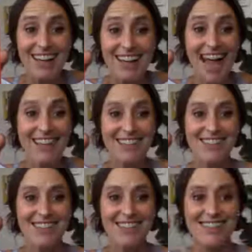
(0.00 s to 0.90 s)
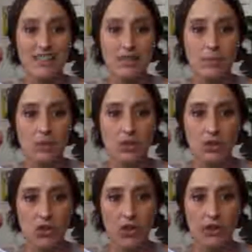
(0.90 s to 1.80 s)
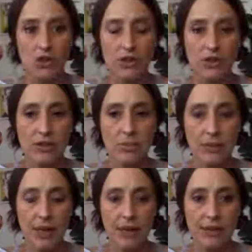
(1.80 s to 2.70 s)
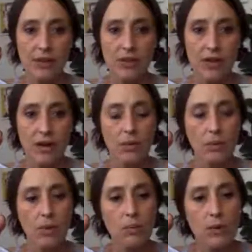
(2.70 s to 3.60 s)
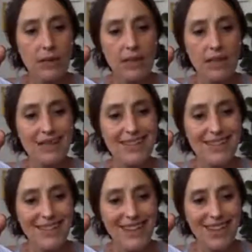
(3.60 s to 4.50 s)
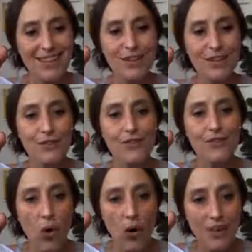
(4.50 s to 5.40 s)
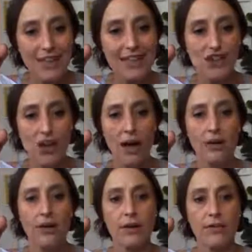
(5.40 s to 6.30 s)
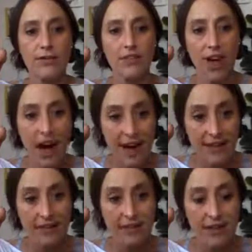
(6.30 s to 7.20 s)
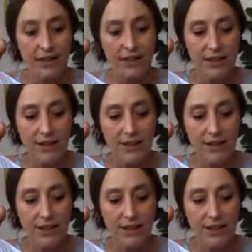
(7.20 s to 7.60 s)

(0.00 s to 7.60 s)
Again, systems and structures in place where we're working together for each other's highest good.